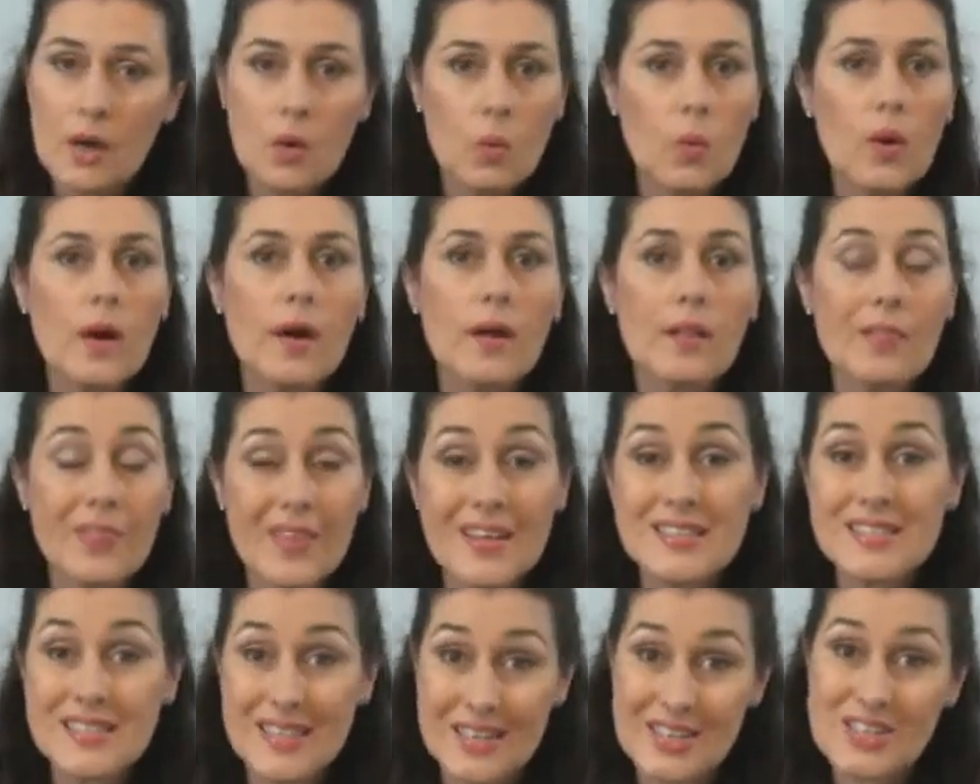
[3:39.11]
Well,
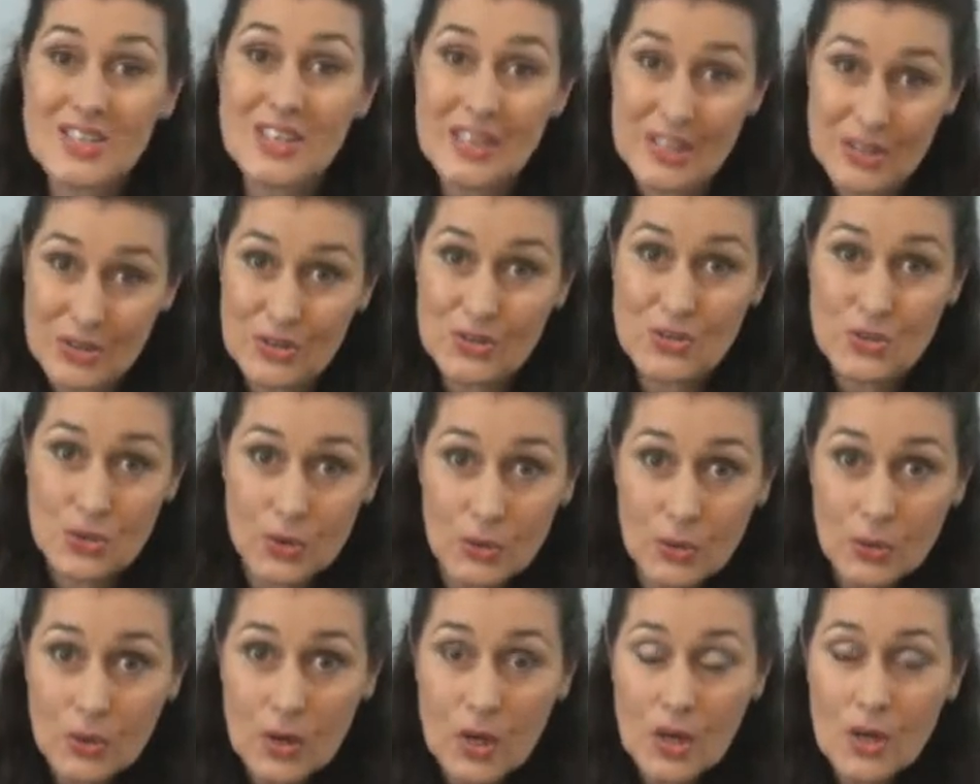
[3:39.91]
that's actually not
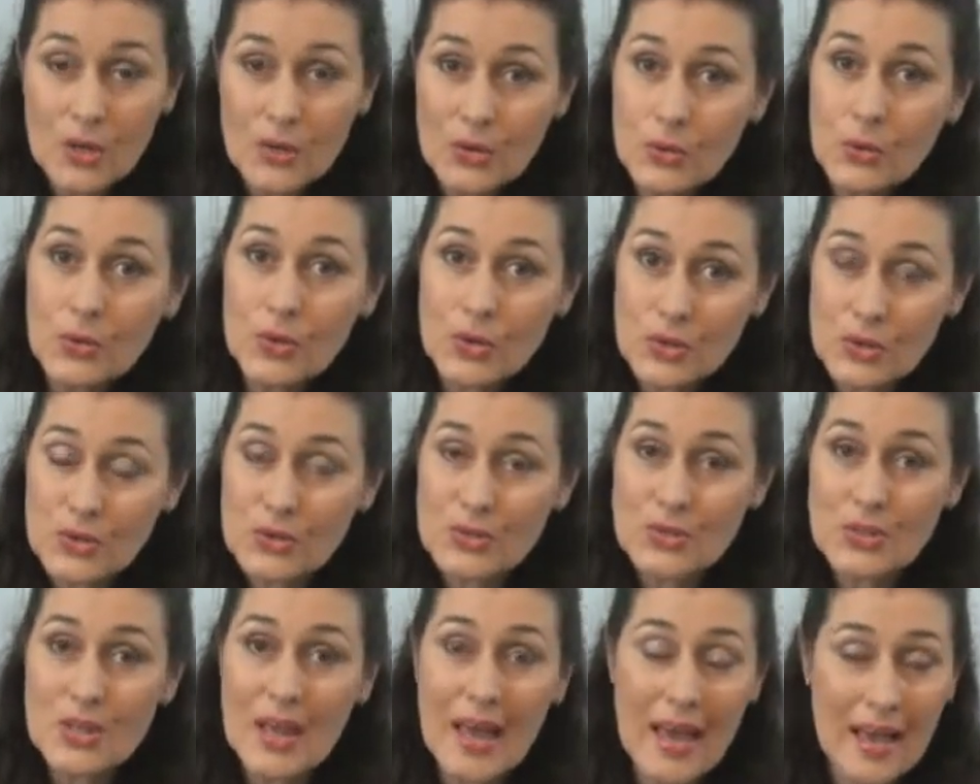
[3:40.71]
true. You can
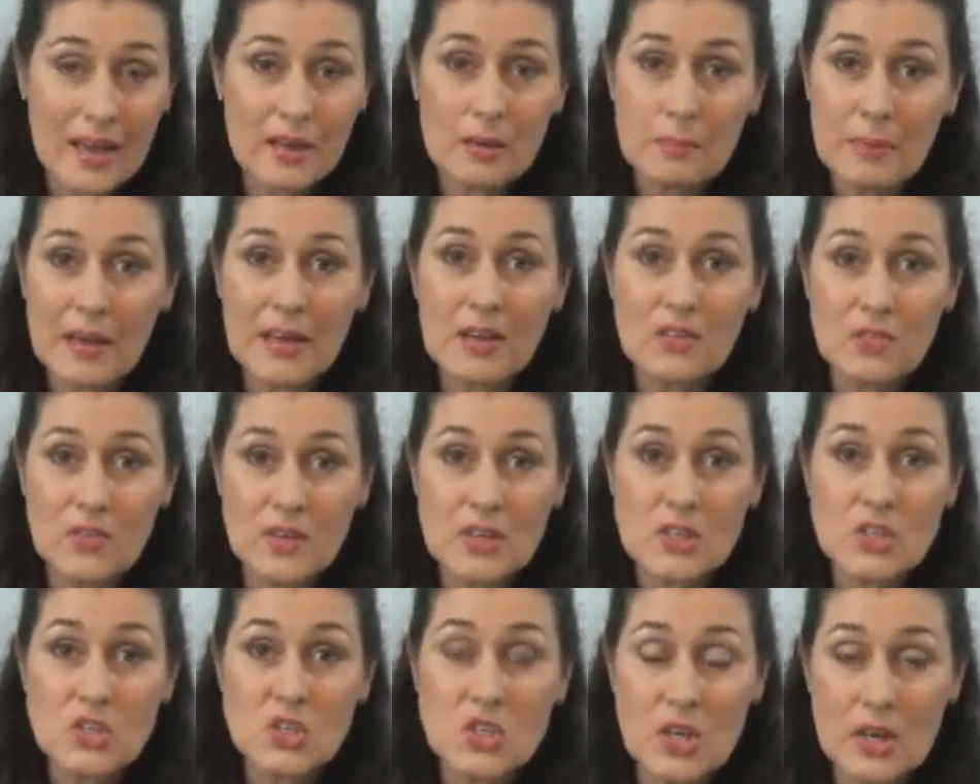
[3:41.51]
use how to bake
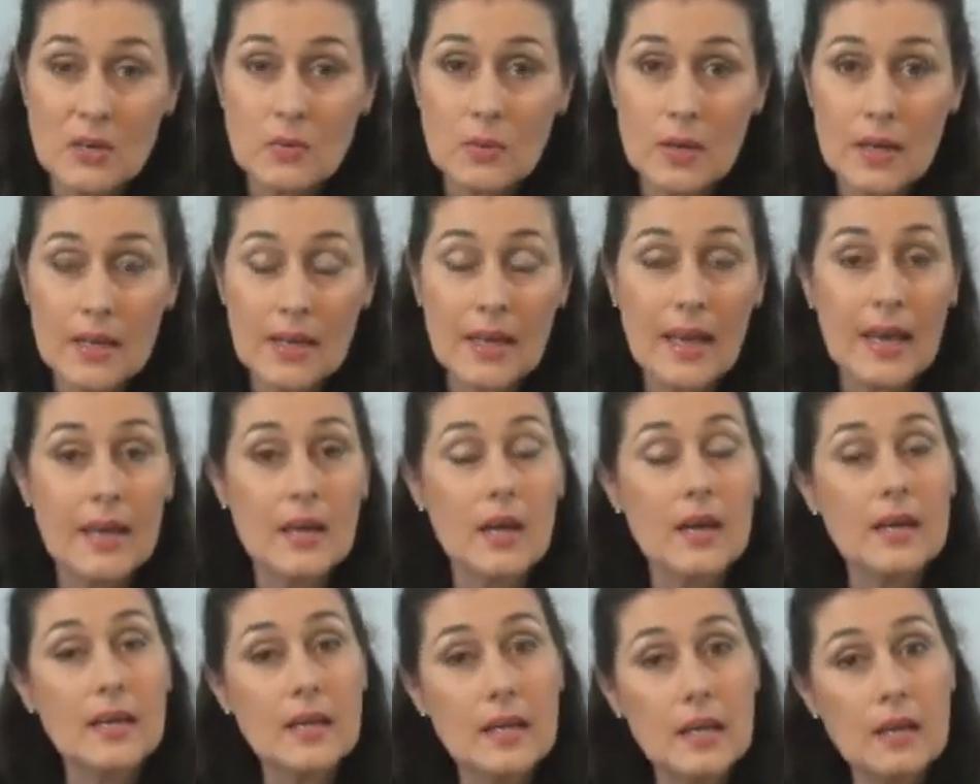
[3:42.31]
fish generally,
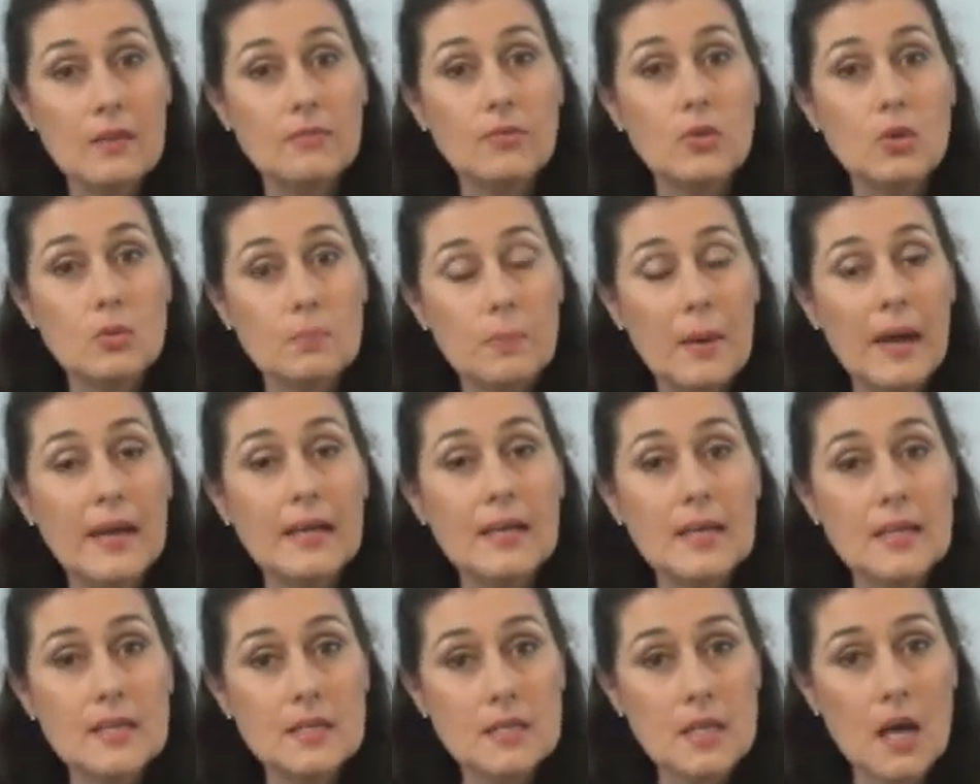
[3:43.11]
and I give you
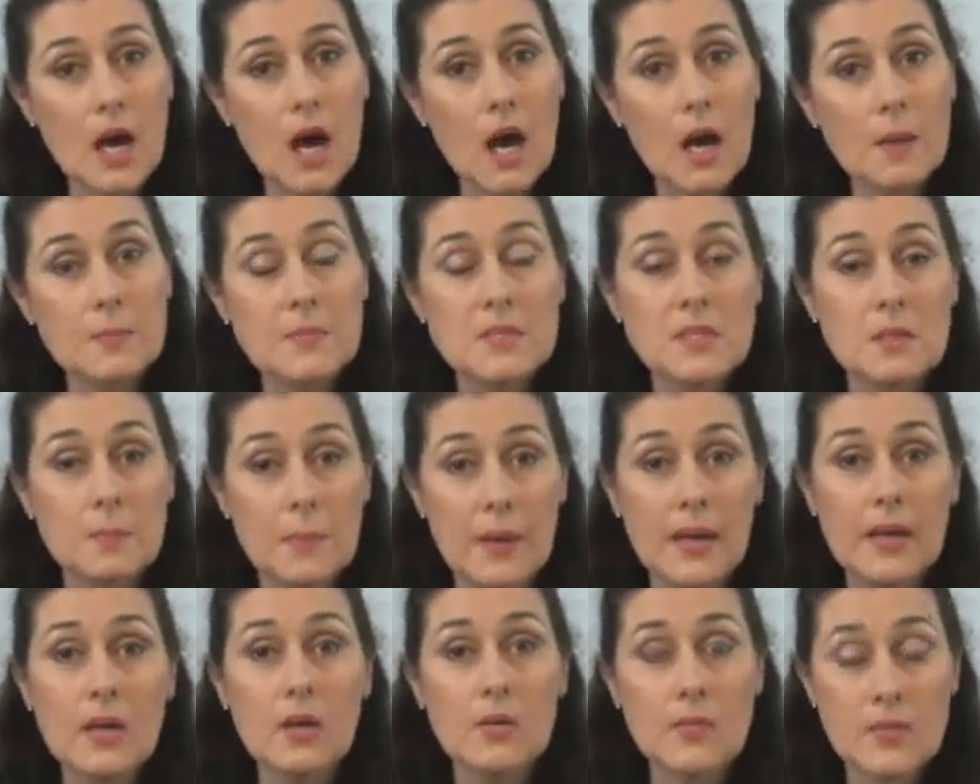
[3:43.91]
baking times
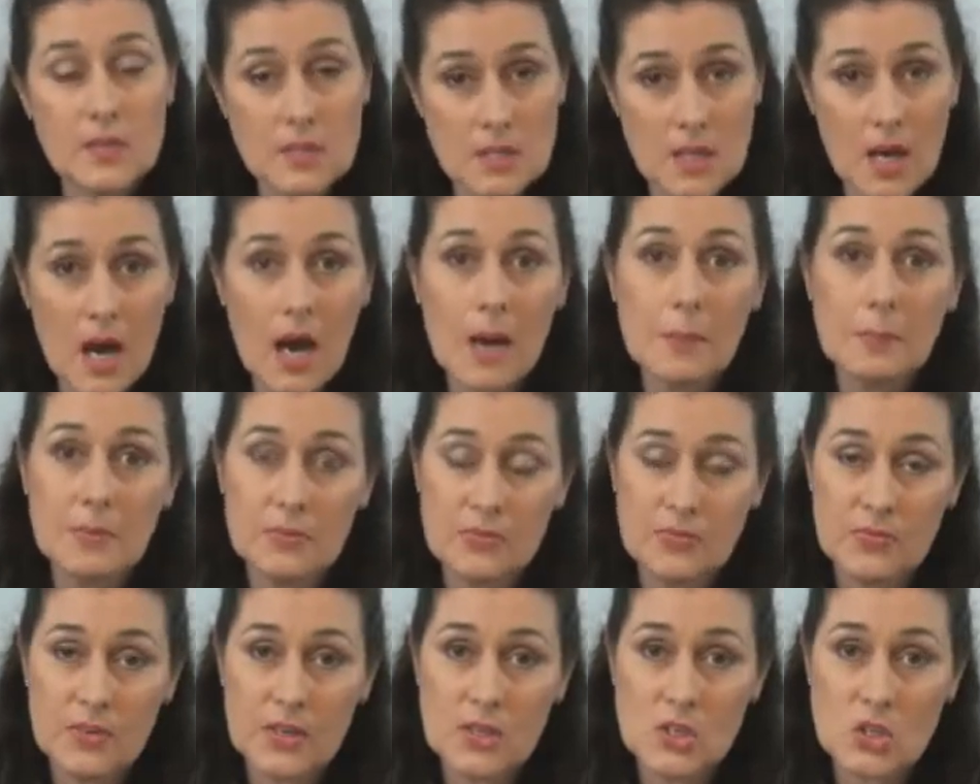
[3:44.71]
depending on the type
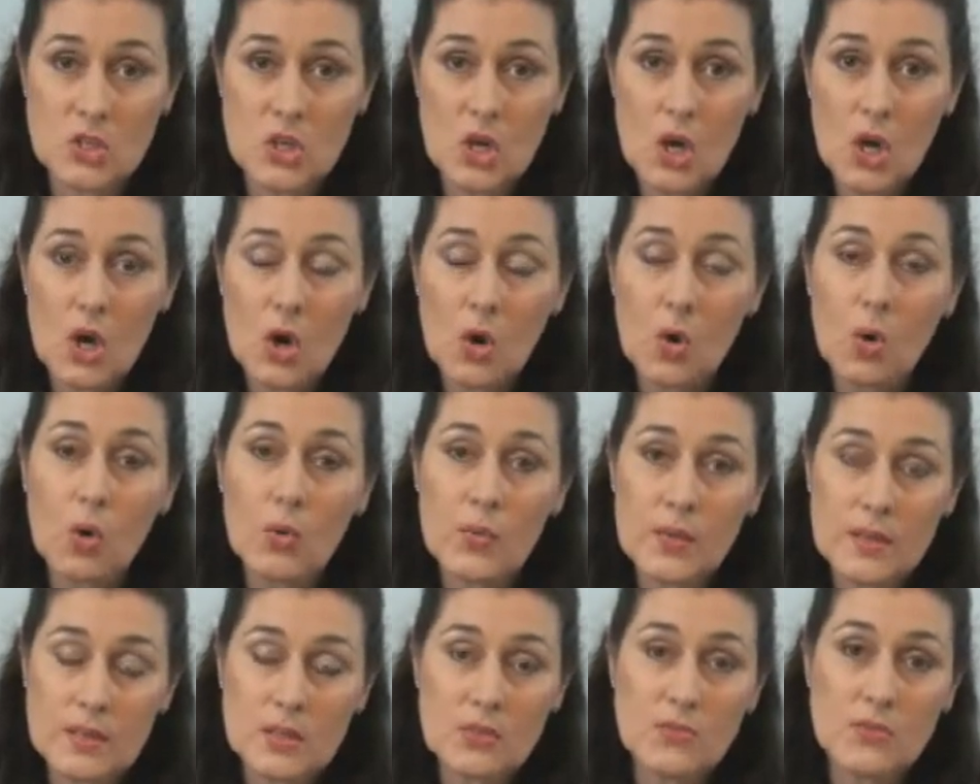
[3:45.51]
of fish
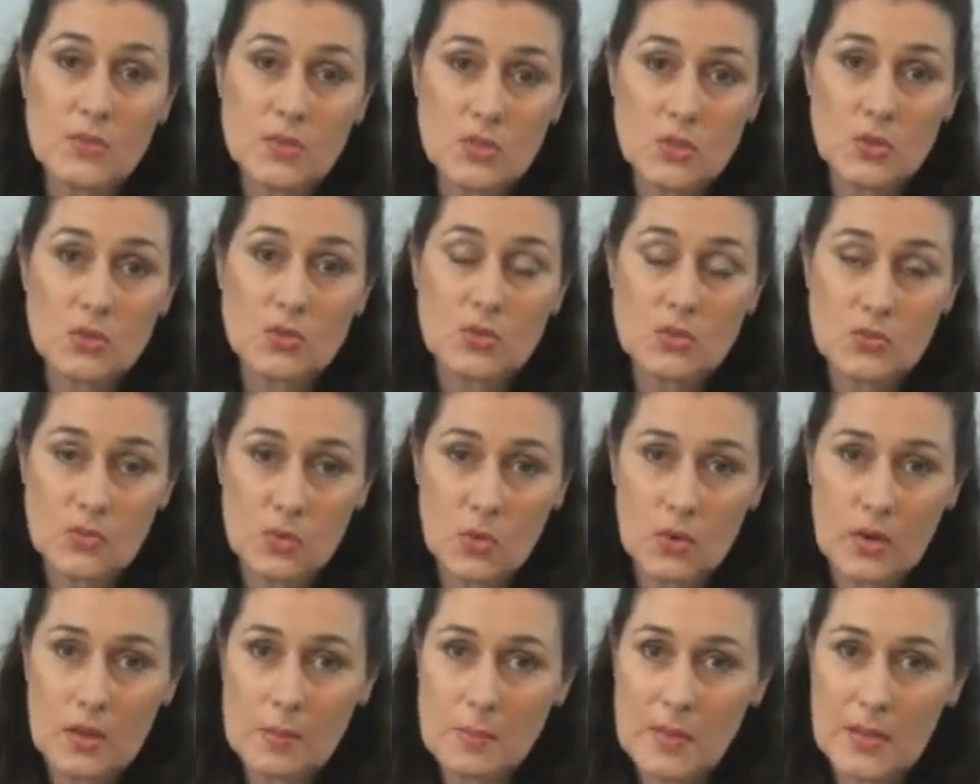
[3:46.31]
or the different sorts of
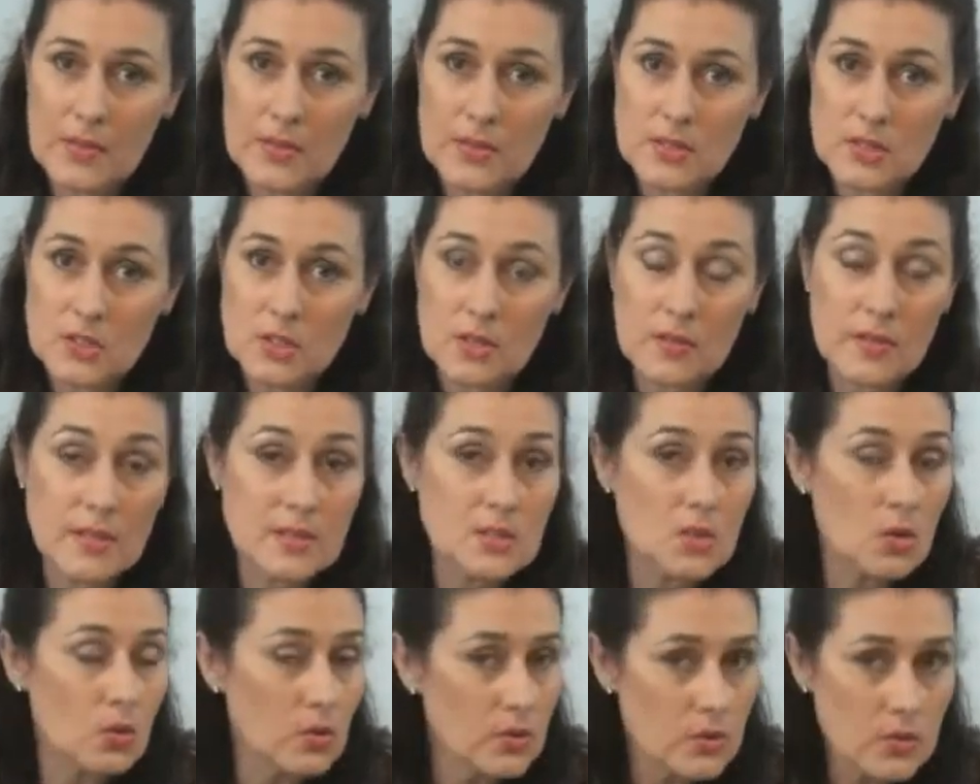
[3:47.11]
cooking methods. So
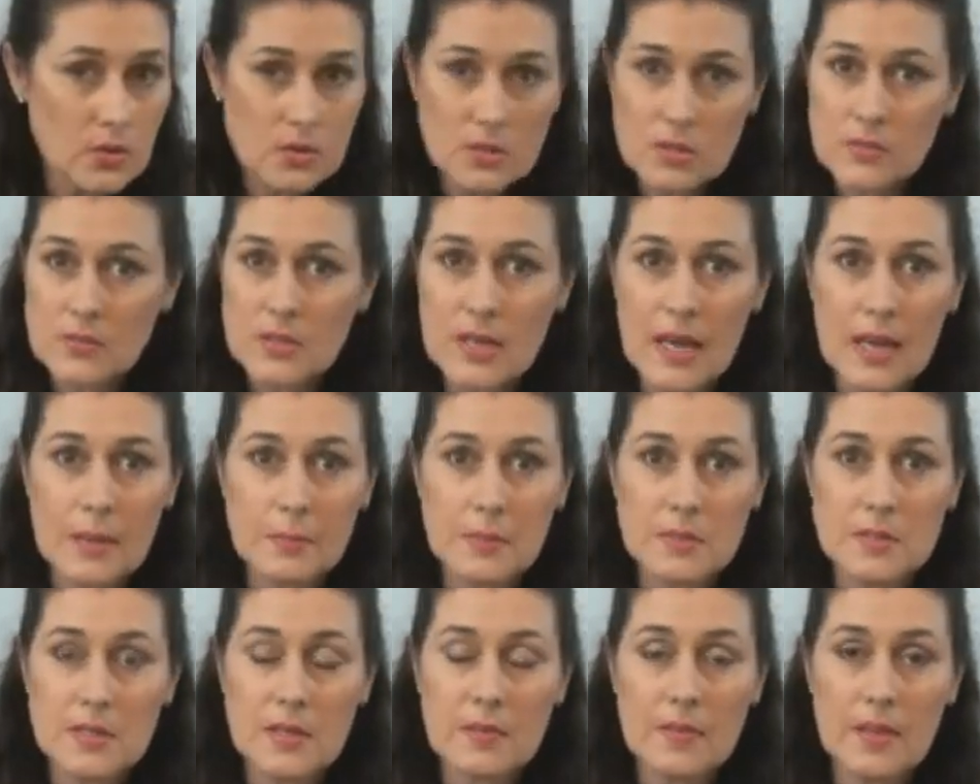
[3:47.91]
there's all sorts of
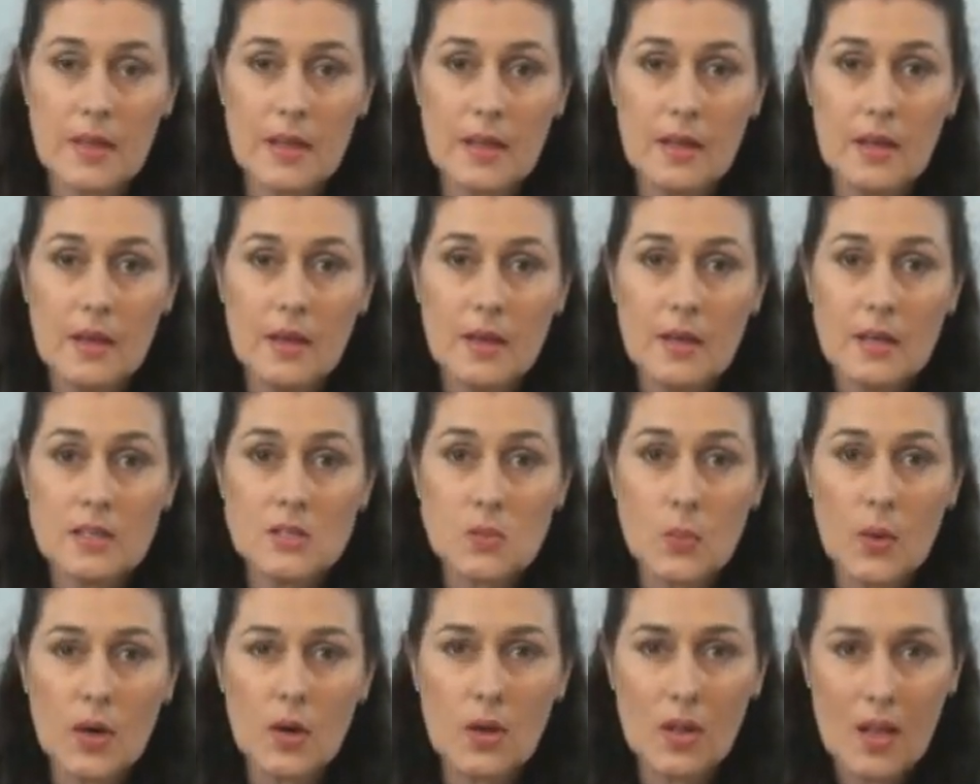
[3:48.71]
tables in there
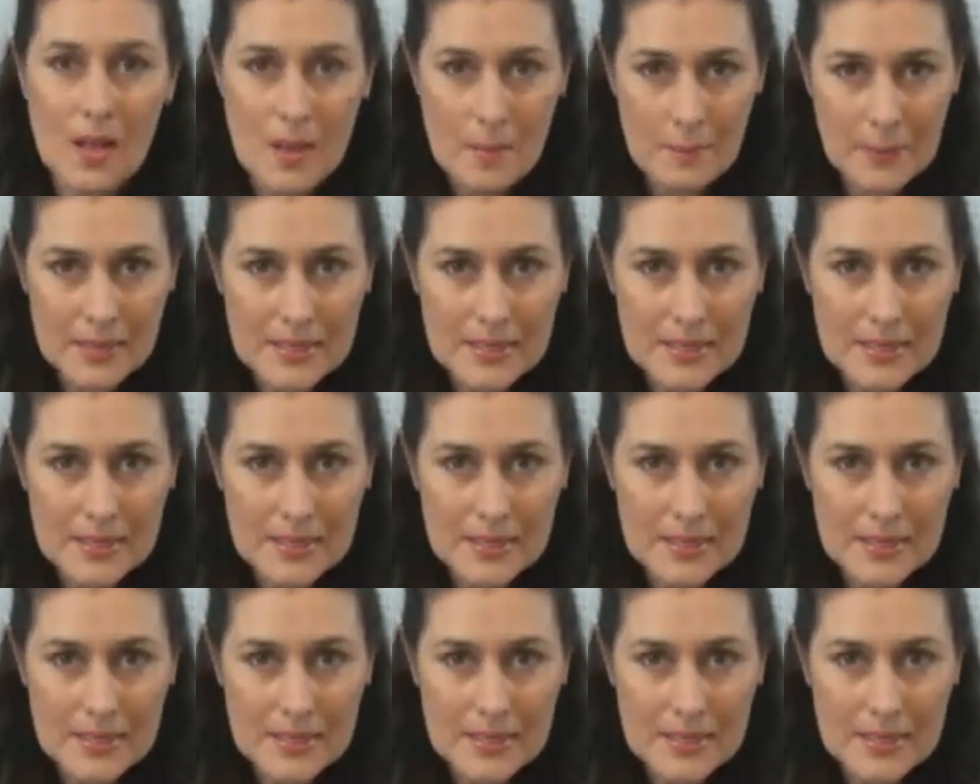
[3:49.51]
as well.